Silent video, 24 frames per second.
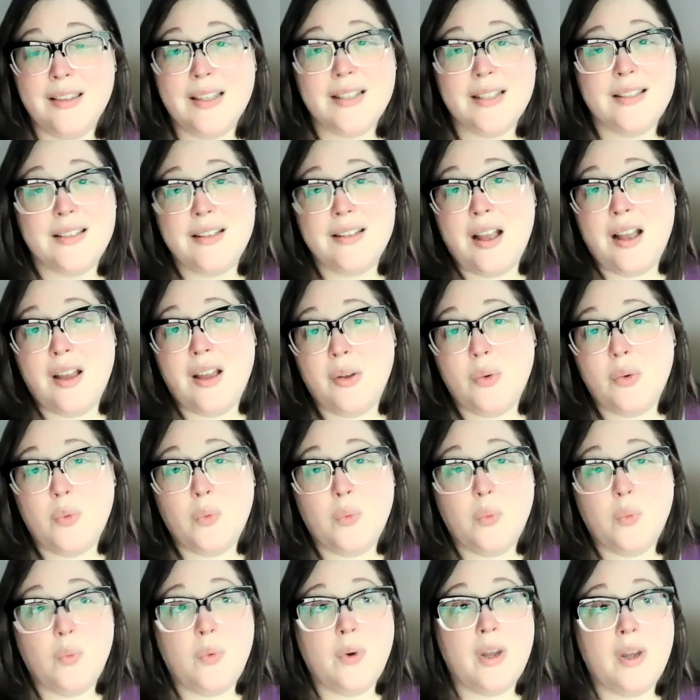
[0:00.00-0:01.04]
that's not
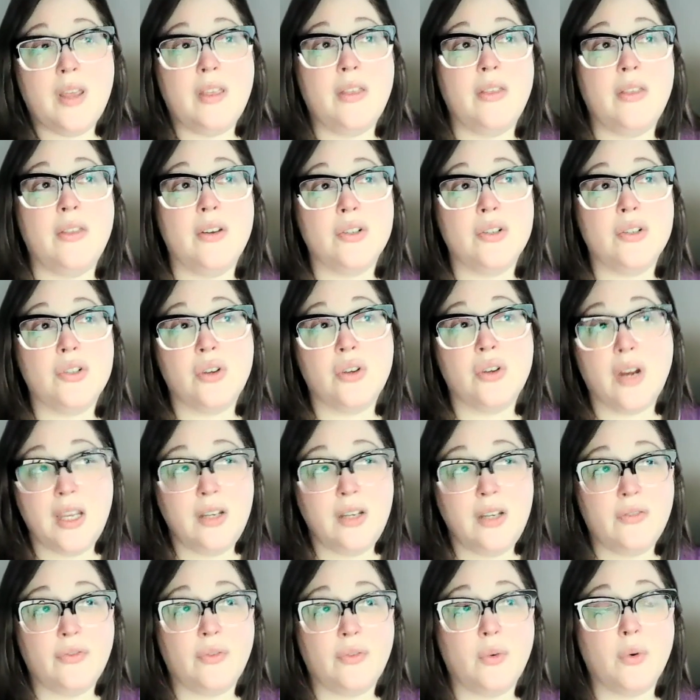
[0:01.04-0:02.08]
what they're
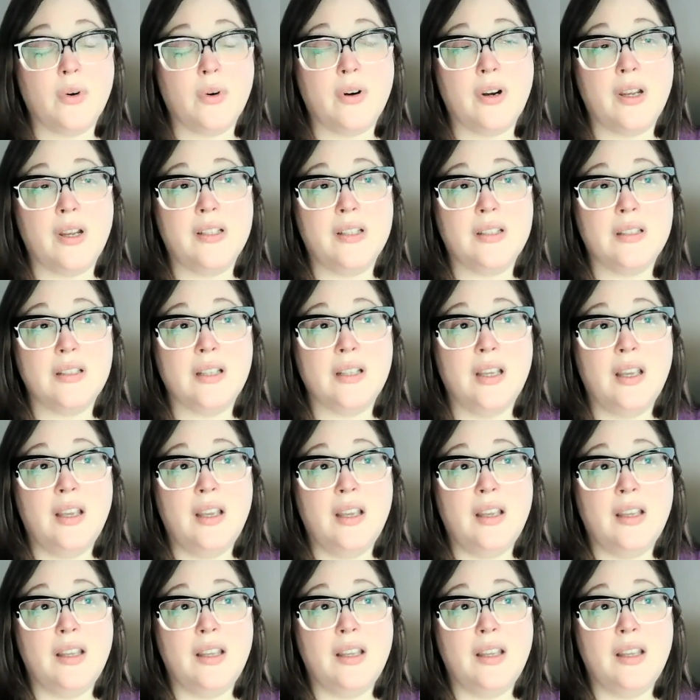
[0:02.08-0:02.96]
trained for it's